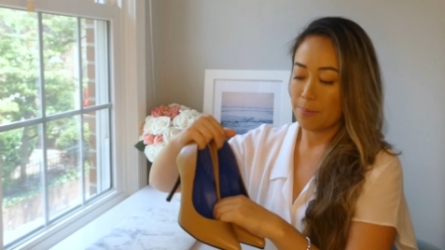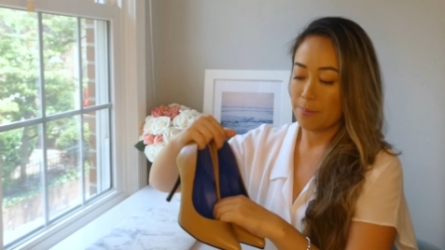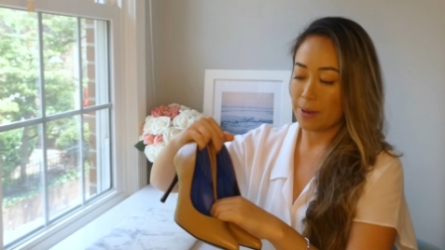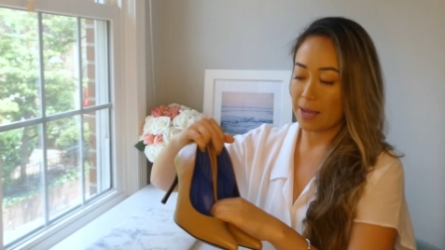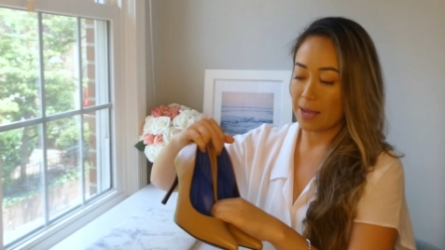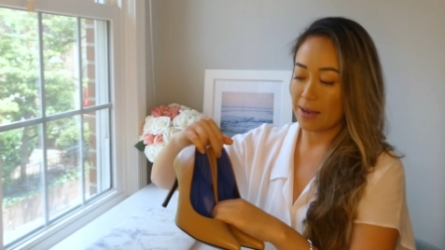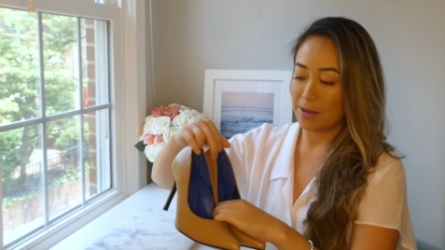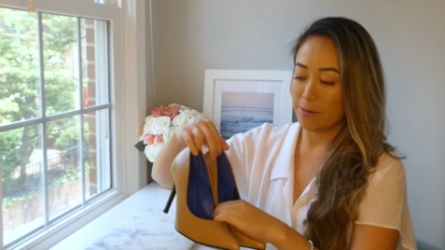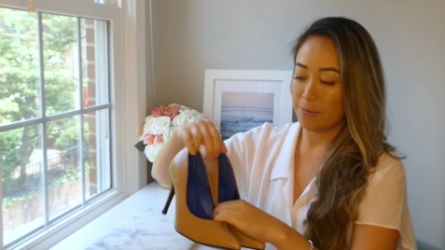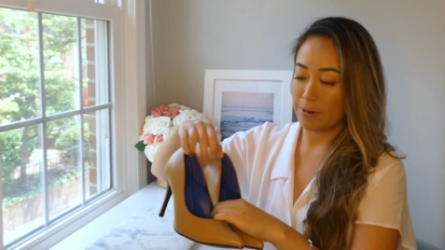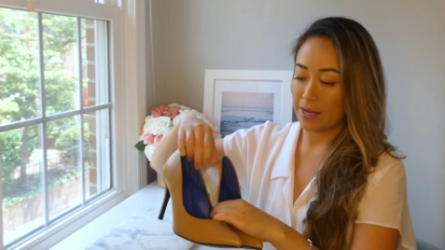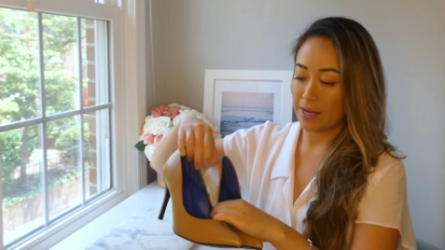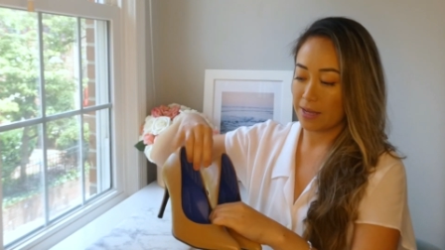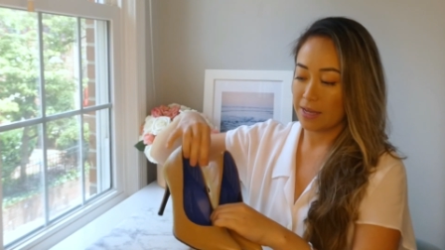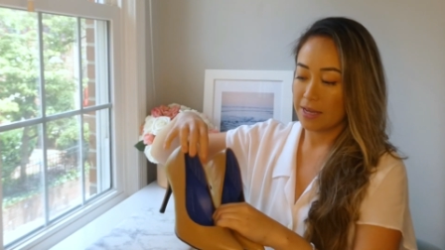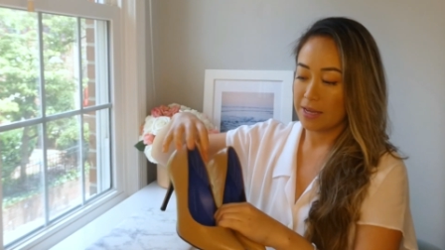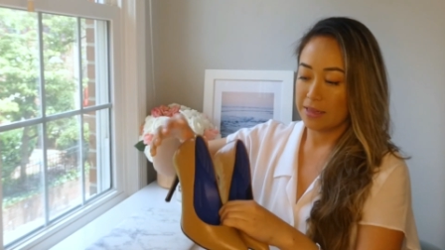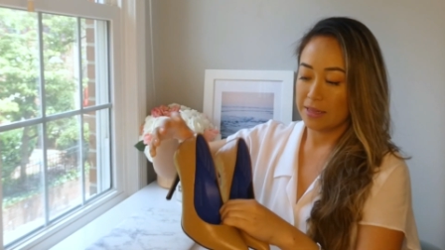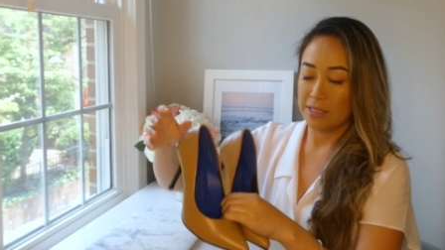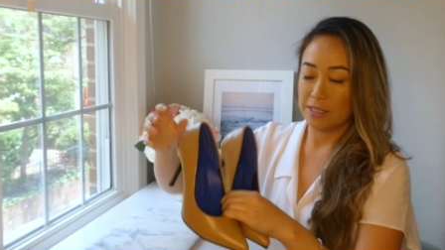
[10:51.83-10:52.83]
But
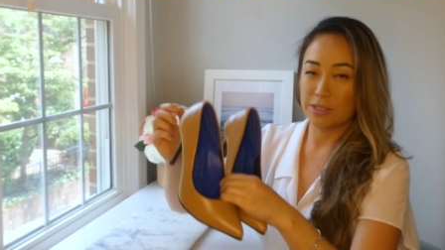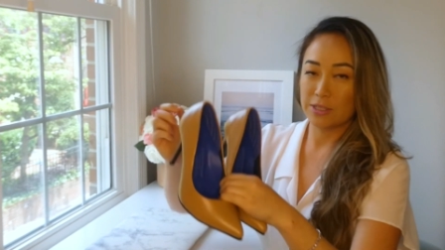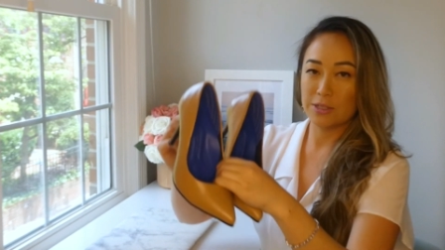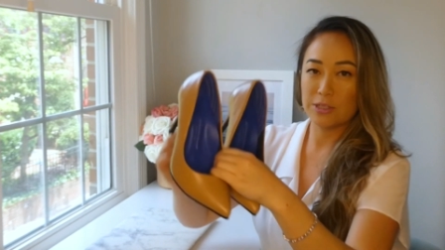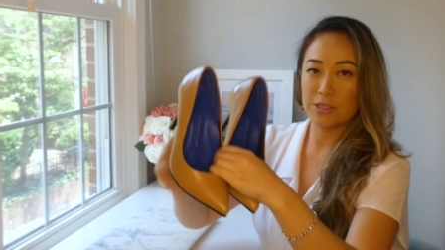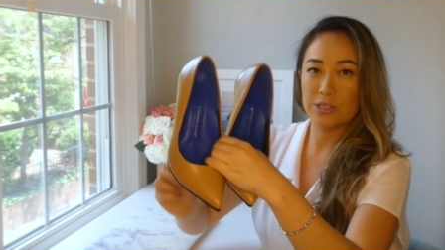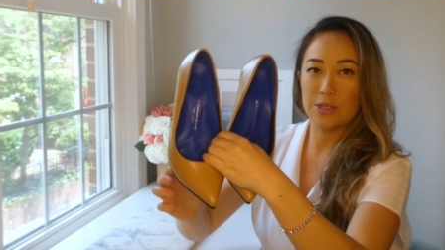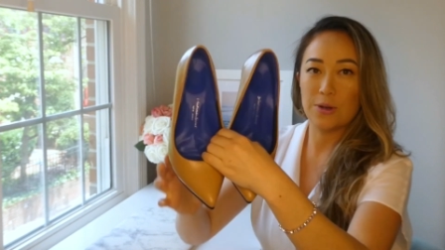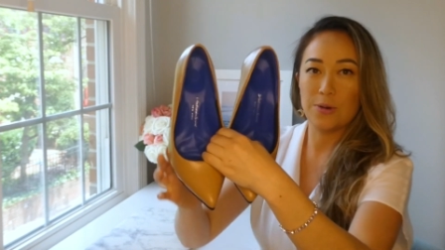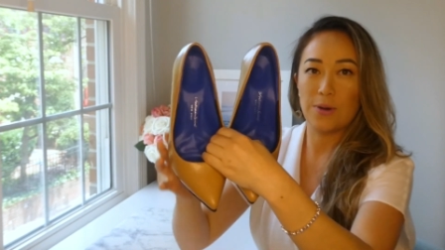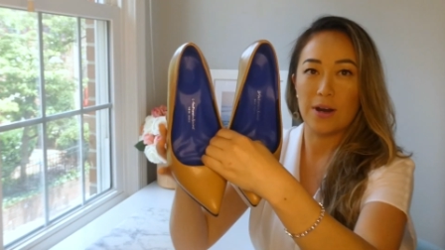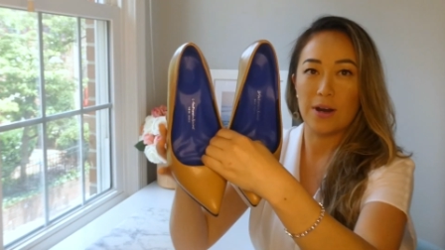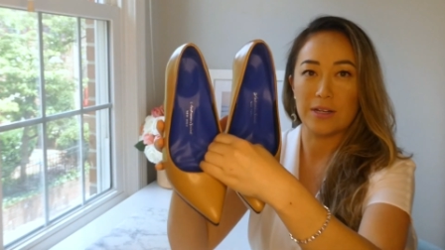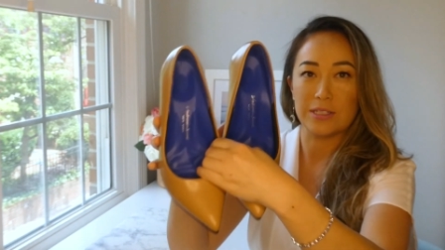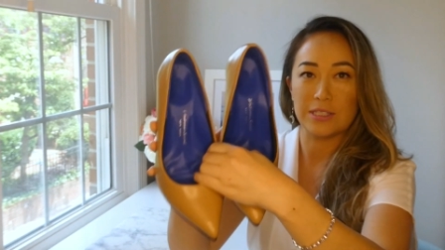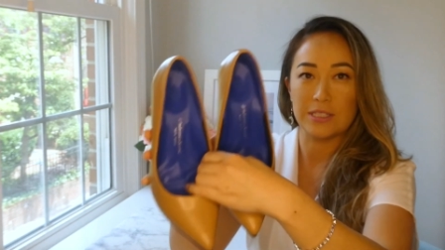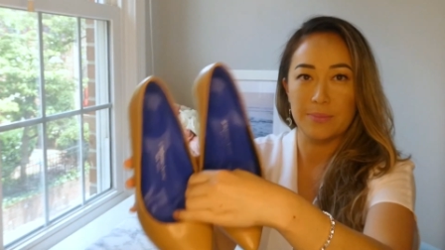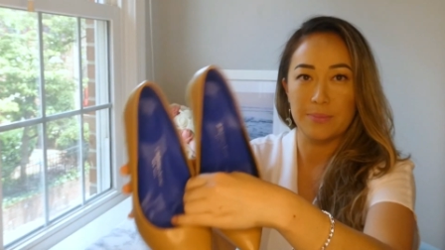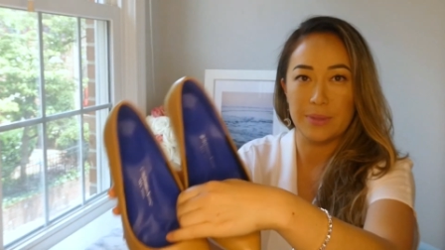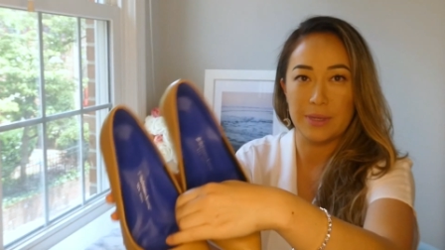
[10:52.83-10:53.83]
anyway, these are so
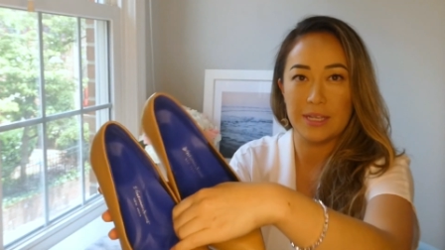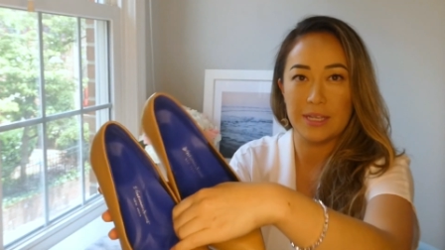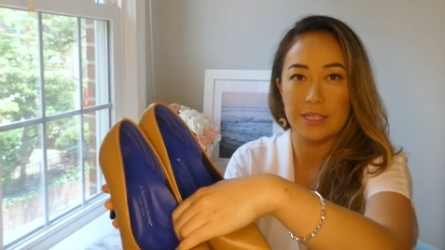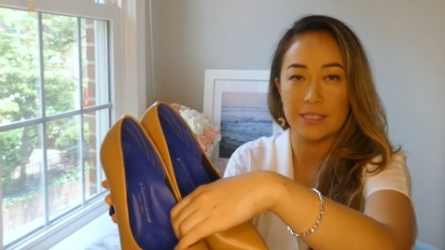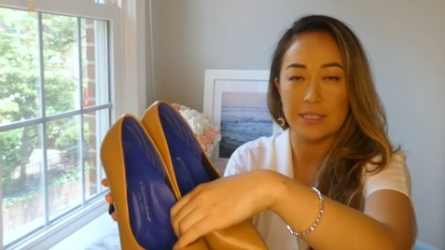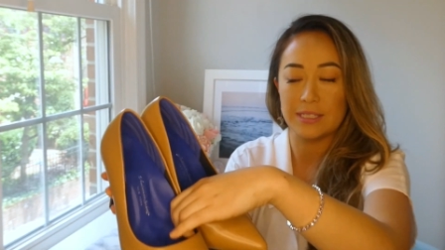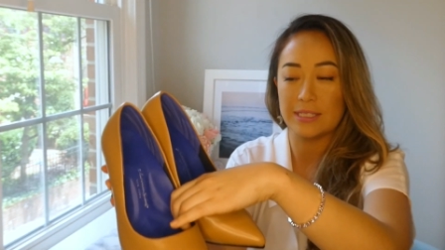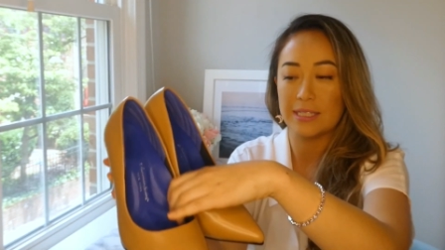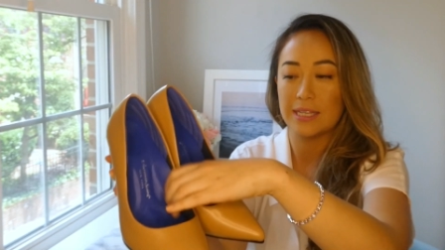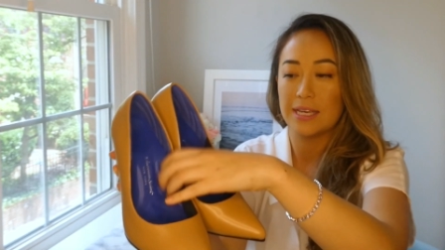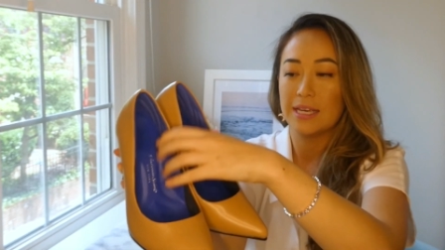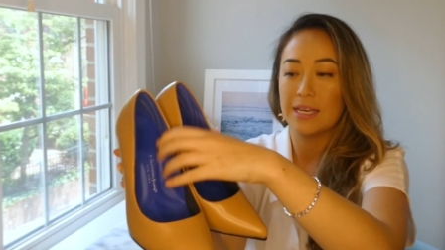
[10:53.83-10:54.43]
awesome because